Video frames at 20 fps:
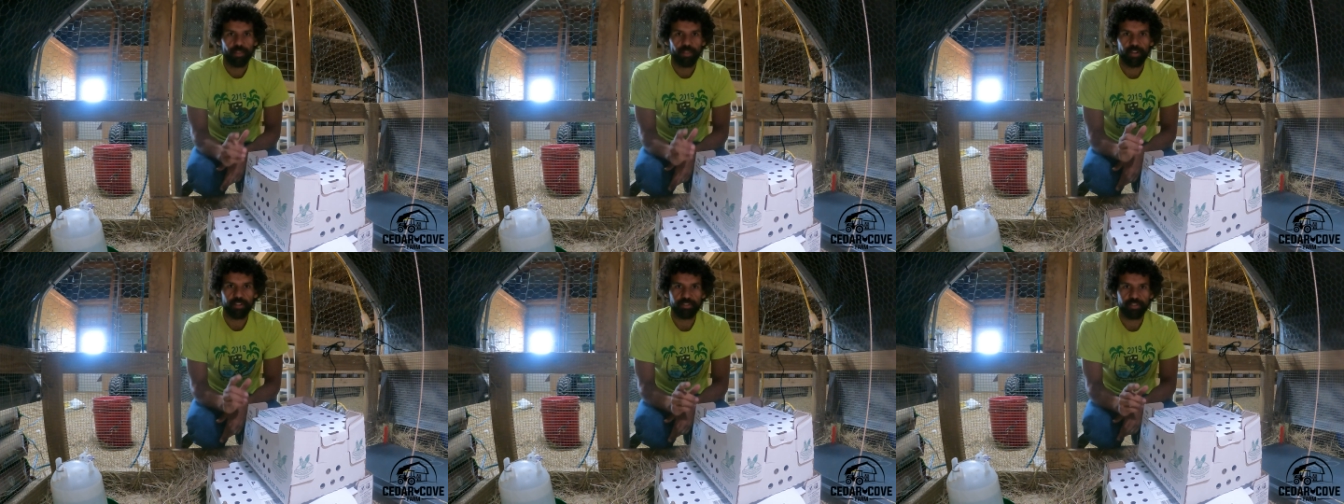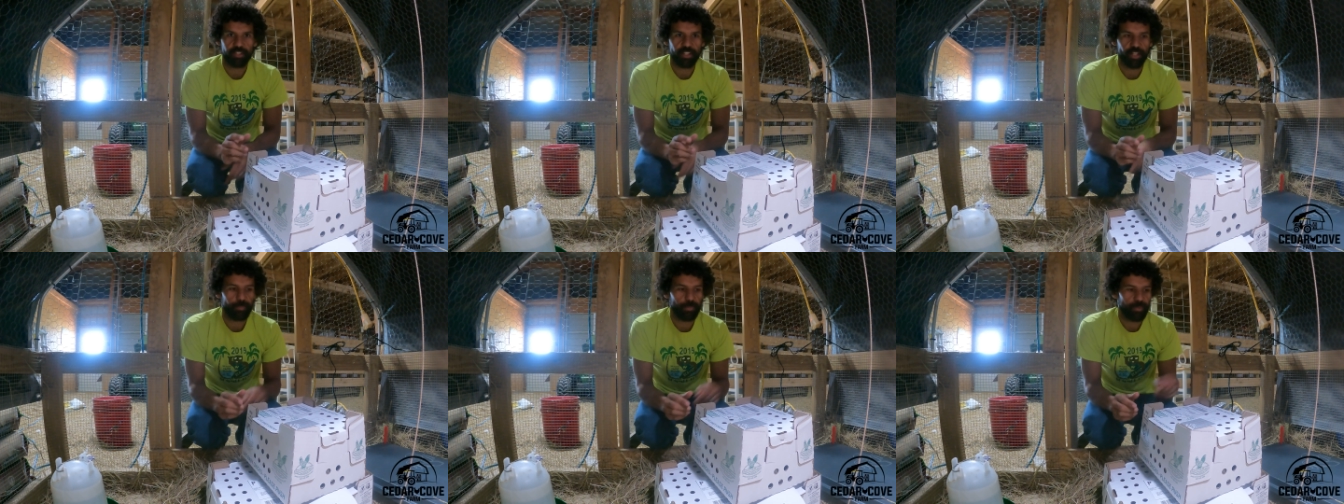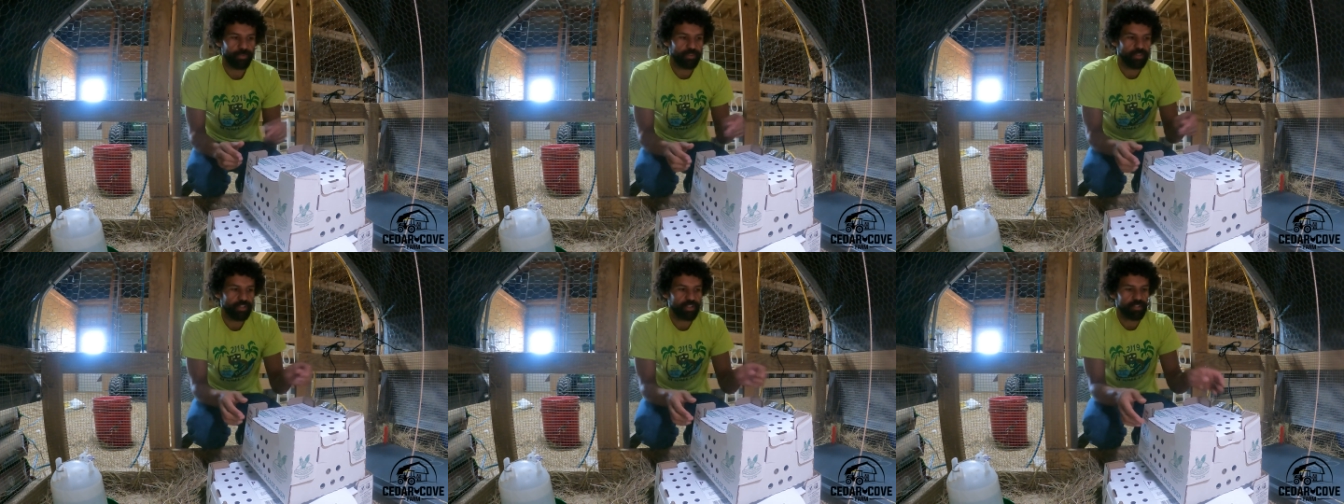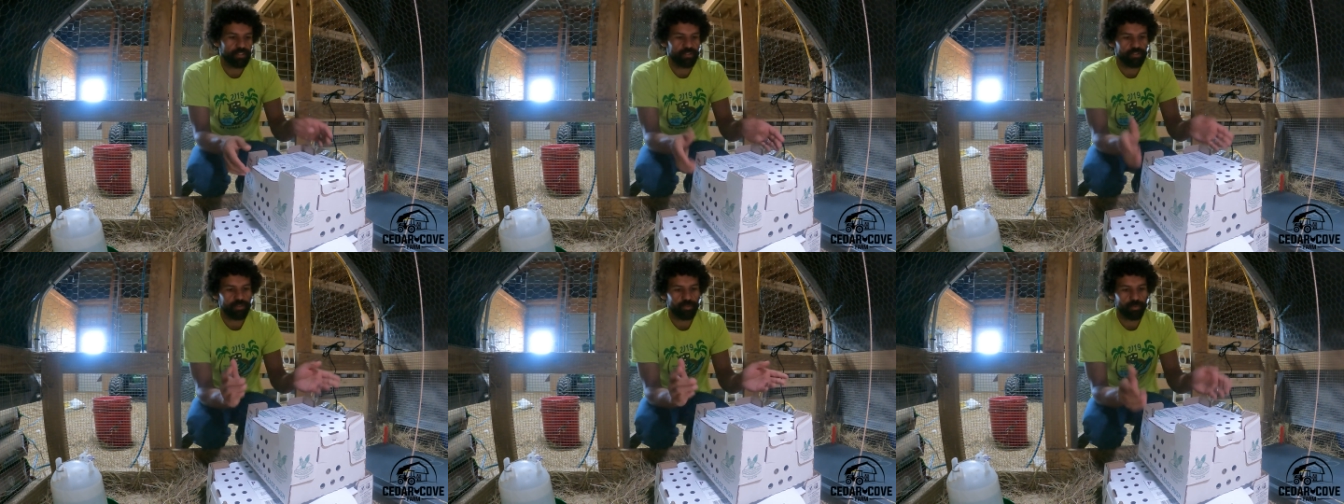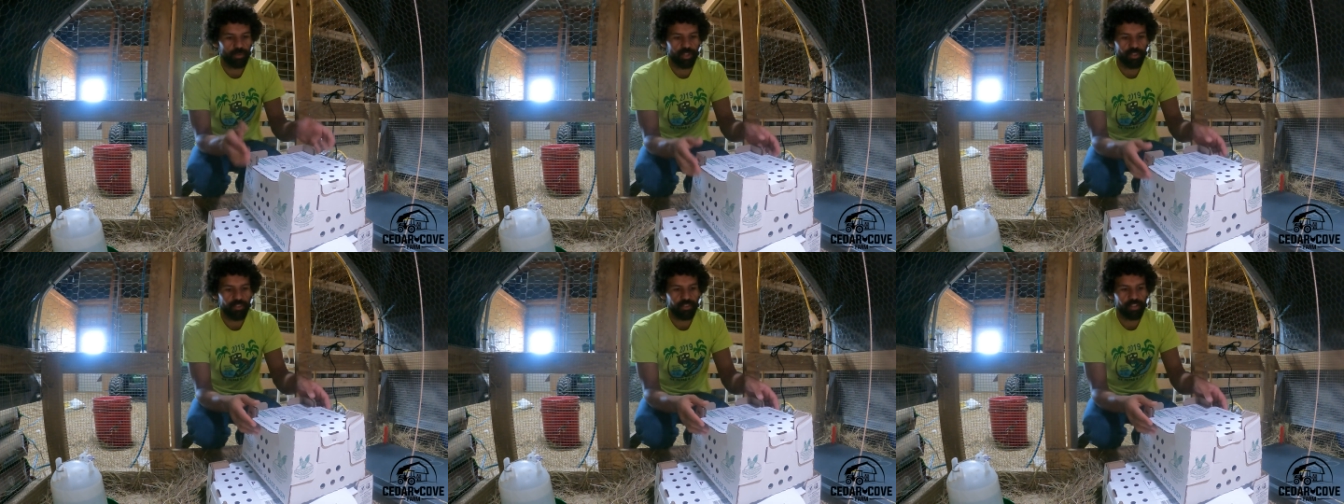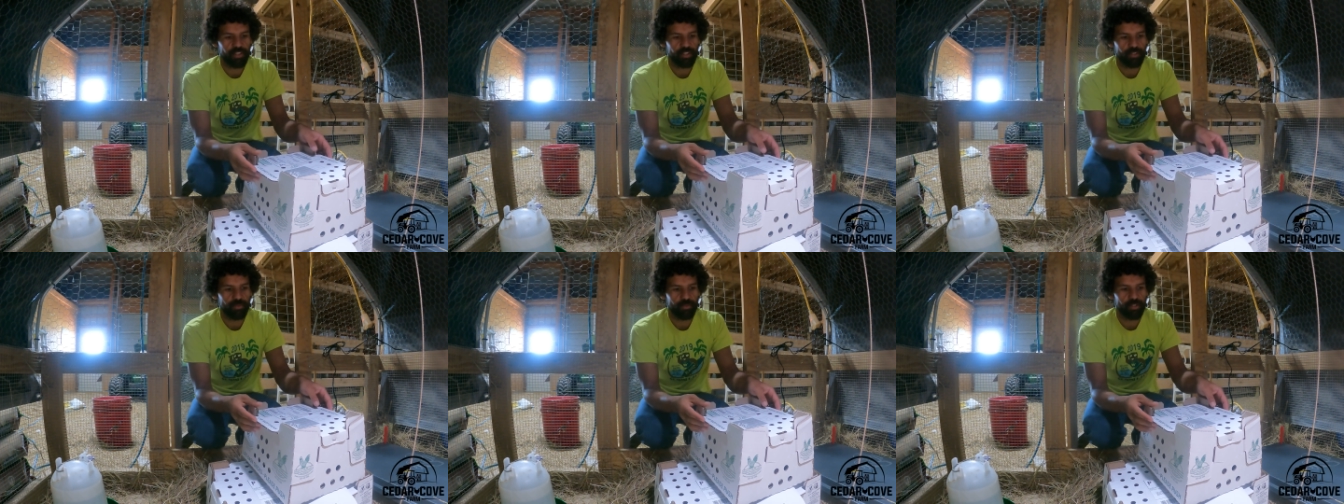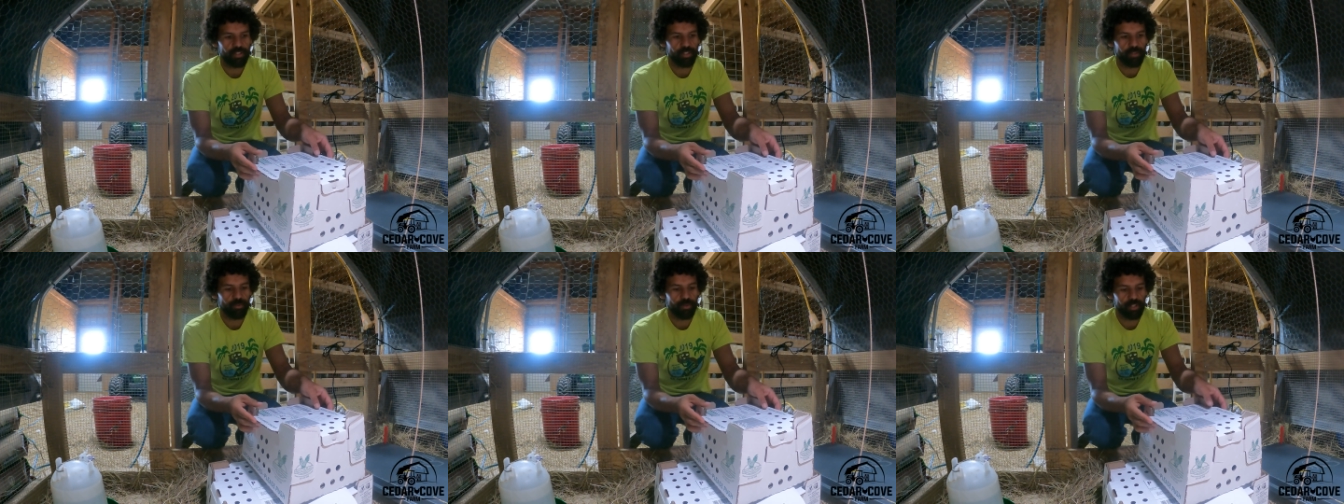There's a couple things, or one thing you
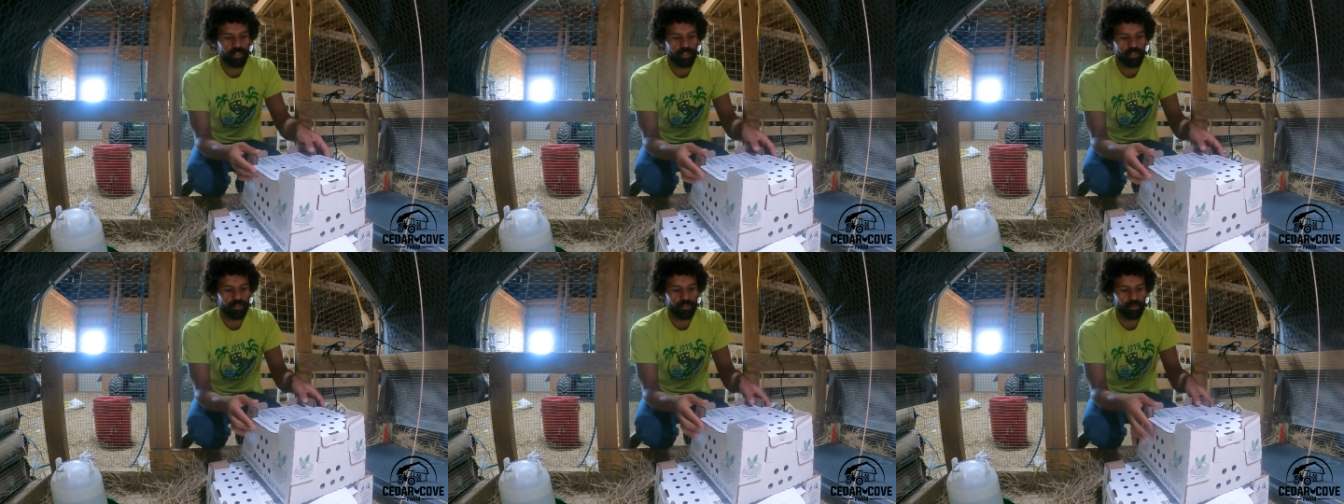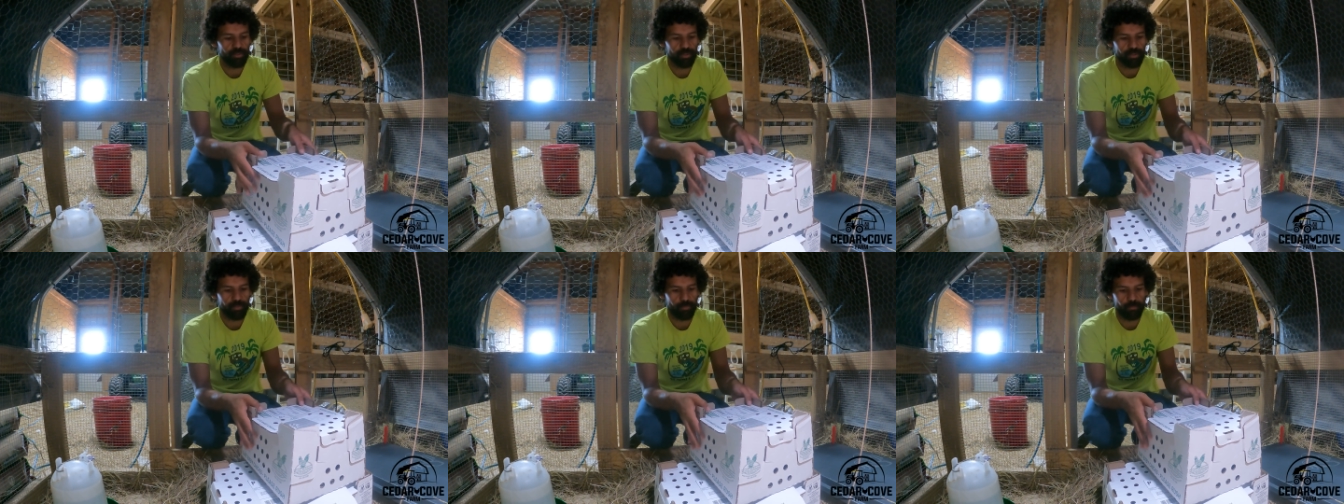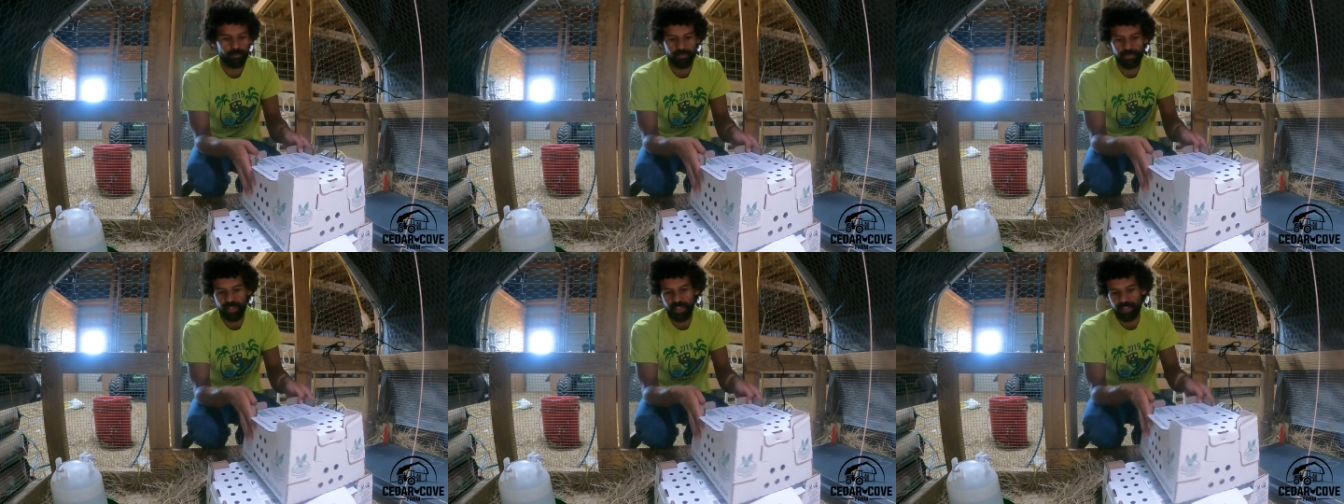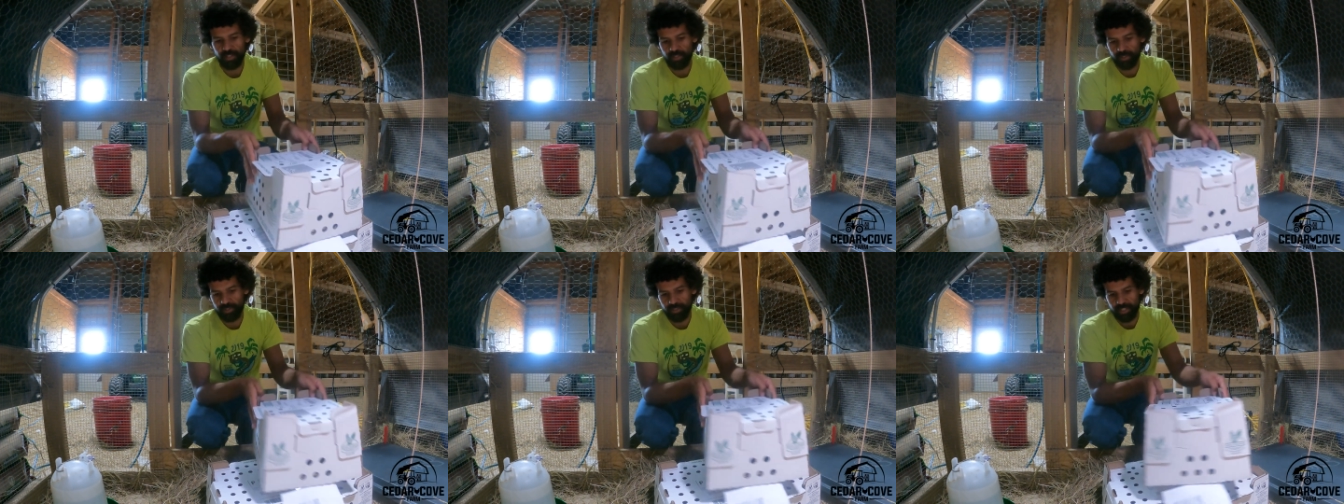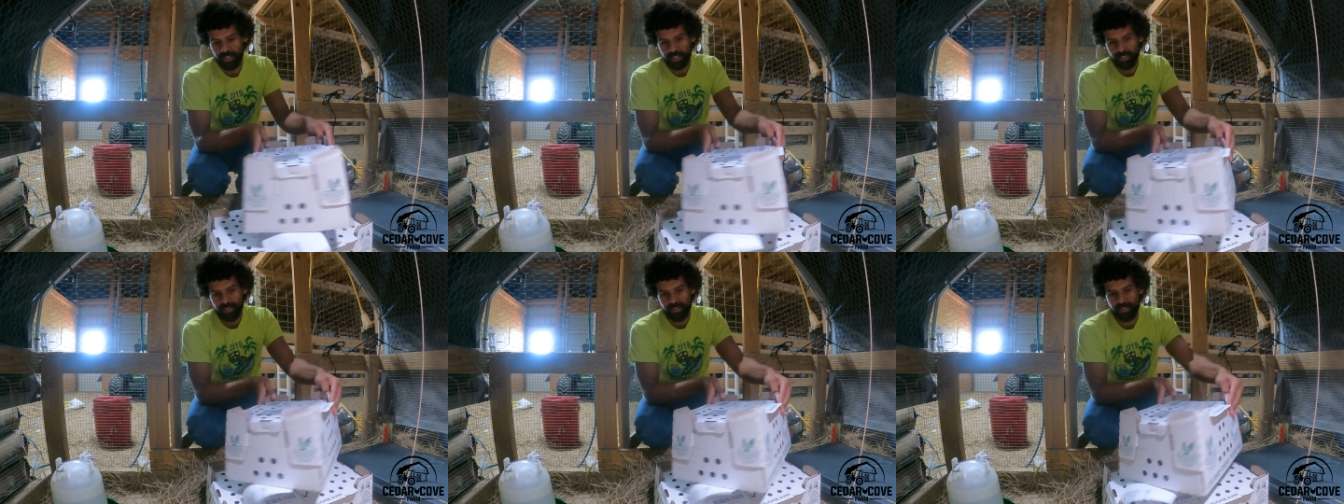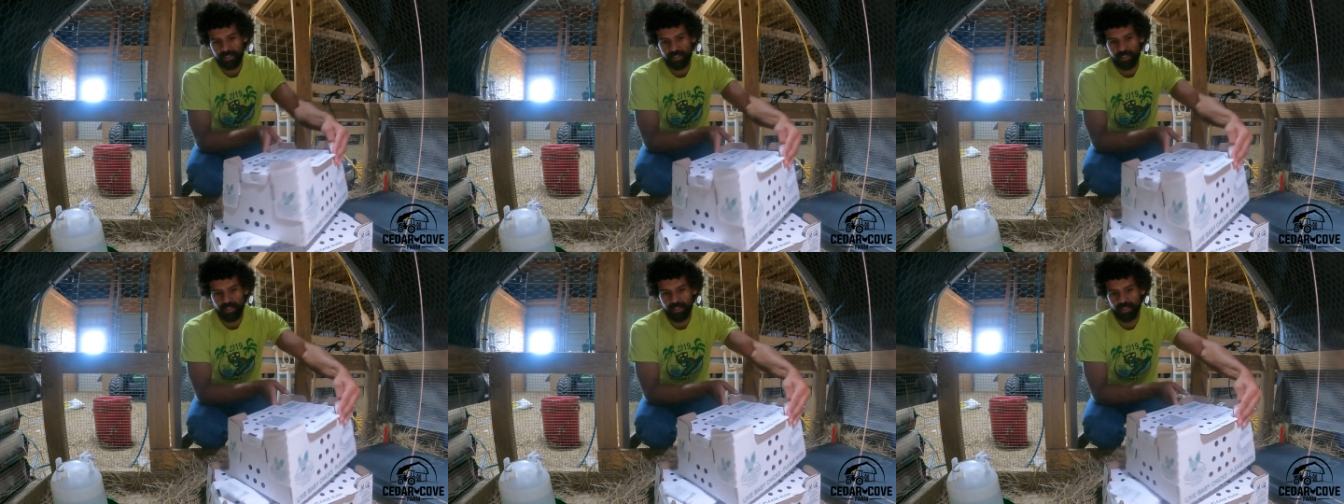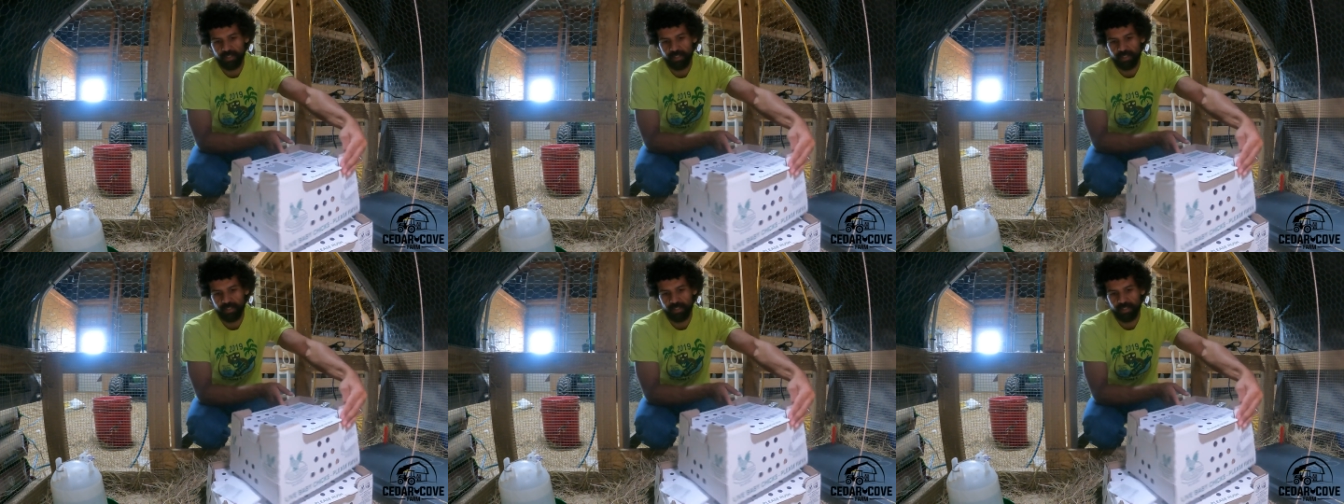really want to do with day-old chicks,